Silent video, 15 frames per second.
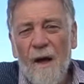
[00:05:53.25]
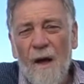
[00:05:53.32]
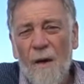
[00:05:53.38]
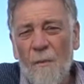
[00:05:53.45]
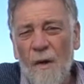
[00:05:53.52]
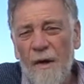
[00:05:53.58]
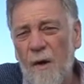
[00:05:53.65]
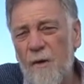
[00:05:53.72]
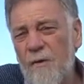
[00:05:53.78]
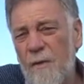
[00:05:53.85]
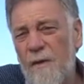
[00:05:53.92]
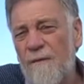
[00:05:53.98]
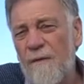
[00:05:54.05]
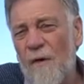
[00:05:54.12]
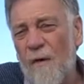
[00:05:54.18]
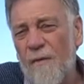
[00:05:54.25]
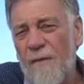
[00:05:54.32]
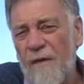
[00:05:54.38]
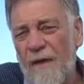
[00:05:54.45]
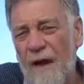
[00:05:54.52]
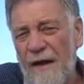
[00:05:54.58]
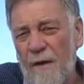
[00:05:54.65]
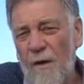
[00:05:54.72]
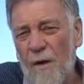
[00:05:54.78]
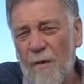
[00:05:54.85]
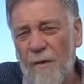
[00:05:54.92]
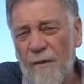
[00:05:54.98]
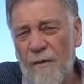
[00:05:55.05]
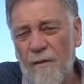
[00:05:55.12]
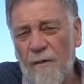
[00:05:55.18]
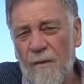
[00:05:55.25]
We're going to involve stakeholders,